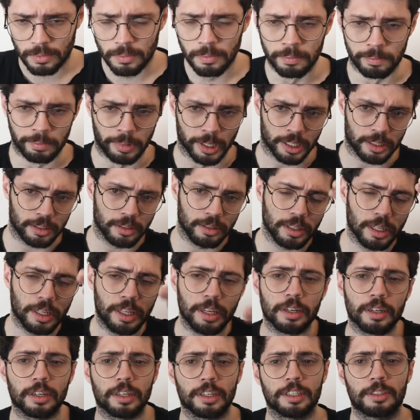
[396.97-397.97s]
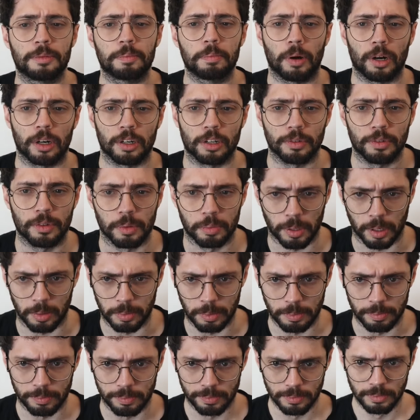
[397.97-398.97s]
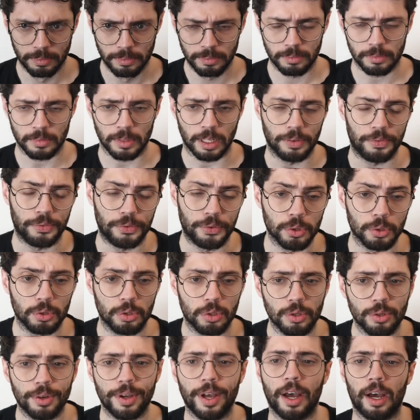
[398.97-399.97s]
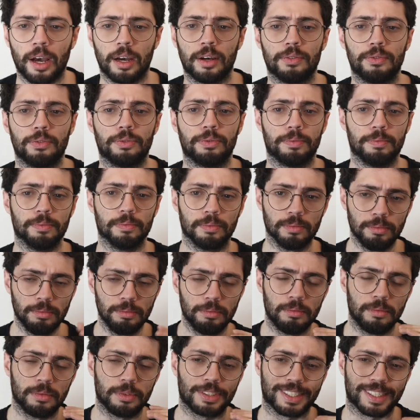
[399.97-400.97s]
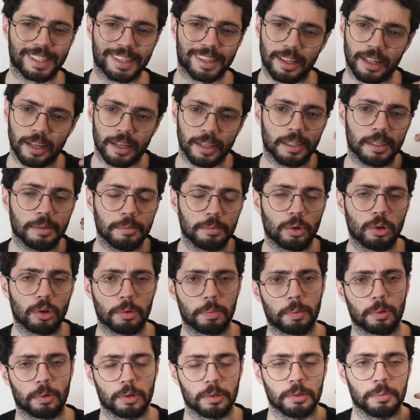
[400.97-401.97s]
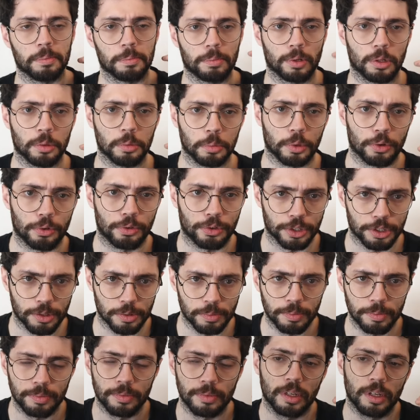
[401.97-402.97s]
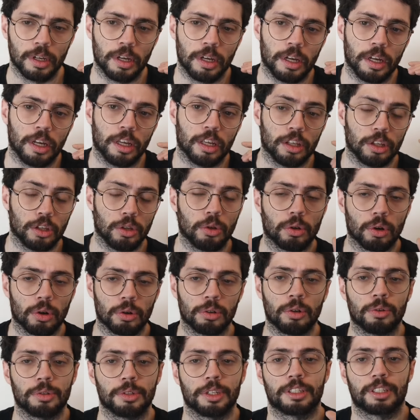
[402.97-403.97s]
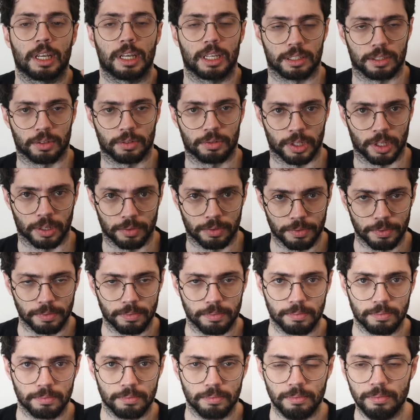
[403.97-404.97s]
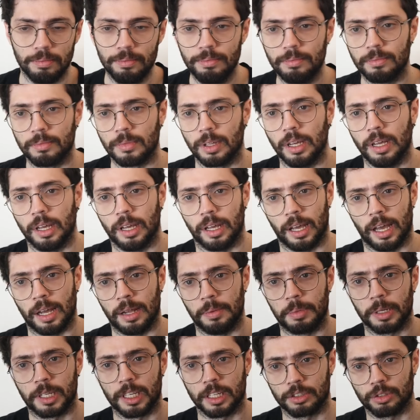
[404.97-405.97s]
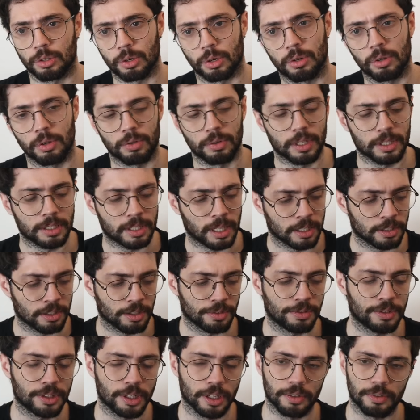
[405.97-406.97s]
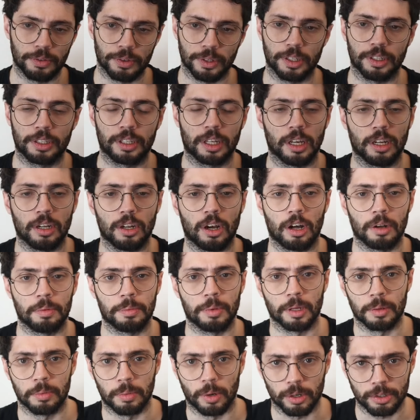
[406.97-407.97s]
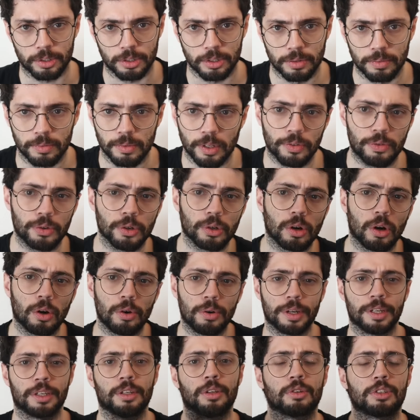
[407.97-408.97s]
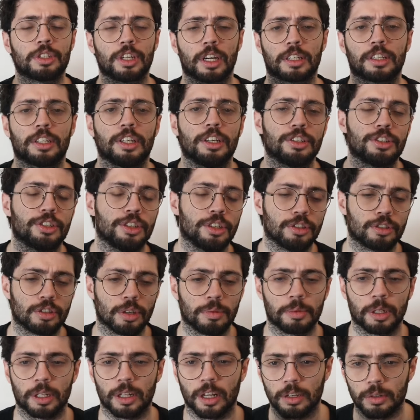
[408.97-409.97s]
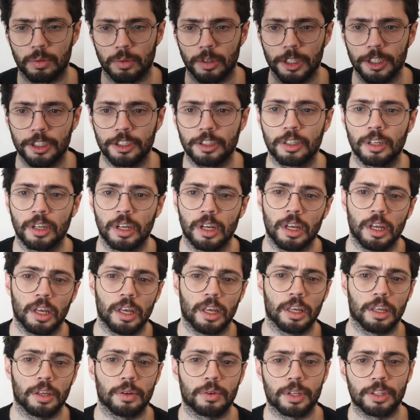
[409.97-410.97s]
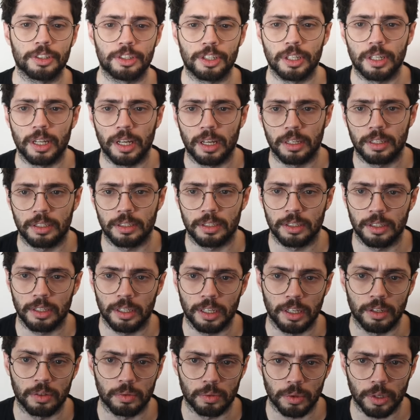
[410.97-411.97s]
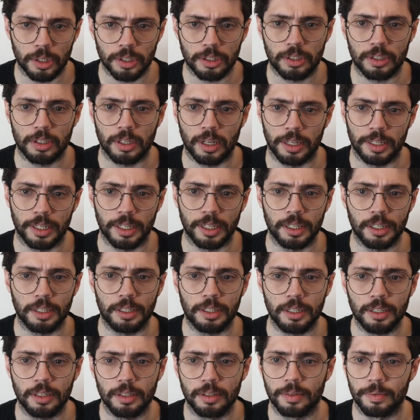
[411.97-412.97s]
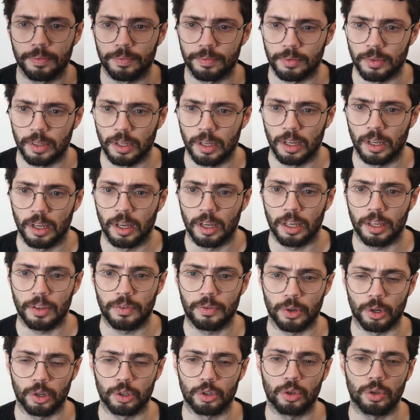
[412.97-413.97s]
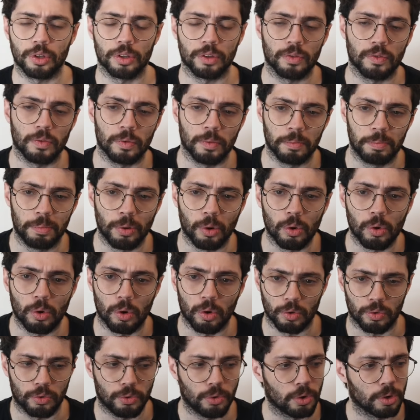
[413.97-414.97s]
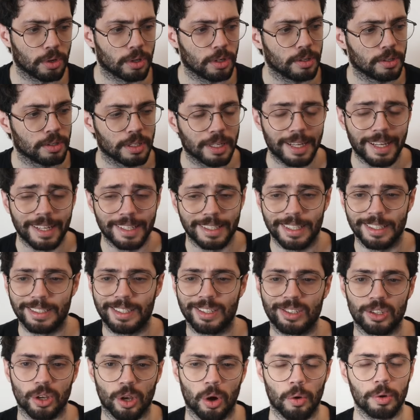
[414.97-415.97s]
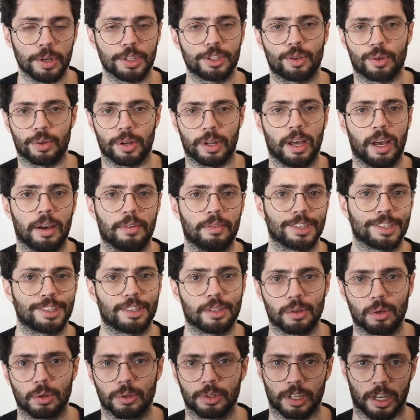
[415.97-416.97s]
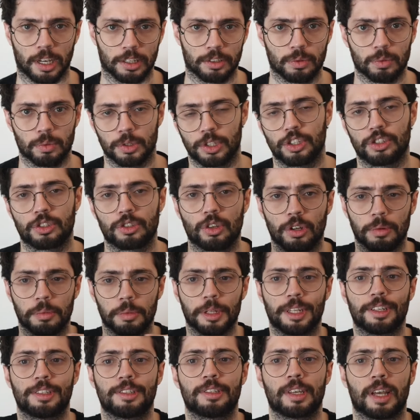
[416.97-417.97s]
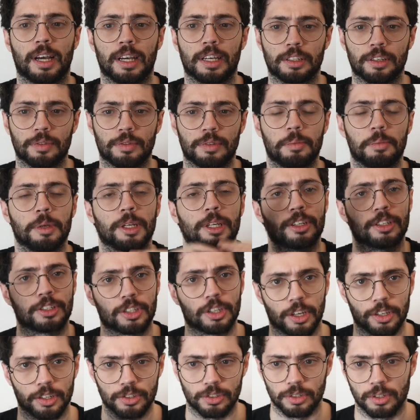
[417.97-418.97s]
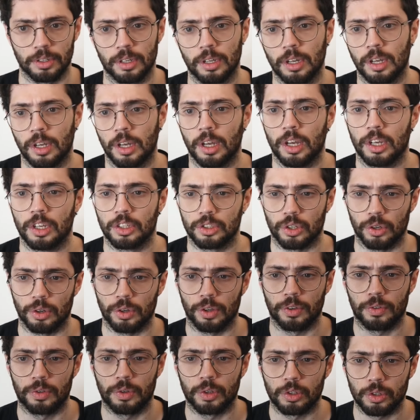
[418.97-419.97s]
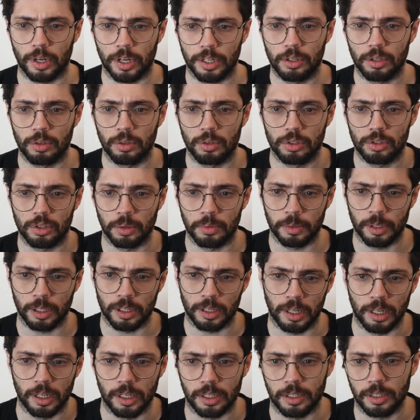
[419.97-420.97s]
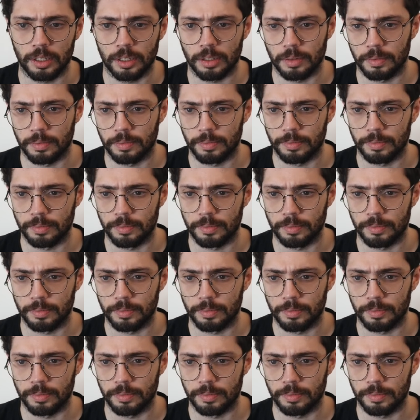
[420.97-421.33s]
But here is part of the problem. If you do have slightly more polymorphism, you don't know the size of stuff. And because you don't know the size of stuff, it cannot be unboxed. If you go and you check this in something like Rust, you can see that in Rust, an ADT, if you're doing bool or for, this is always going to have a single size, which is going to be the size of the biggest case. So if you try to do something like